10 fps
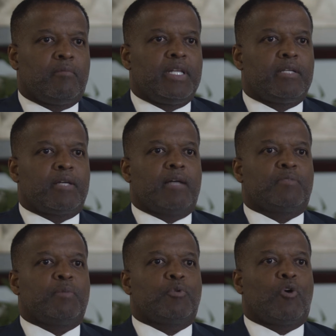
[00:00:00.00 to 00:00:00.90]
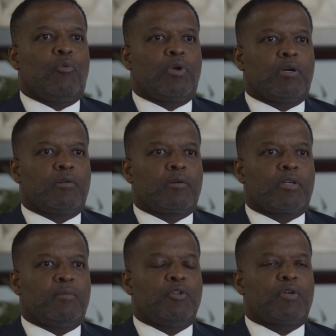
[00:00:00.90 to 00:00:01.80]
many times people don't want
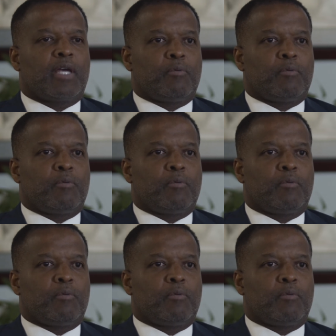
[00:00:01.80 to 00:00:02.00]
to communicate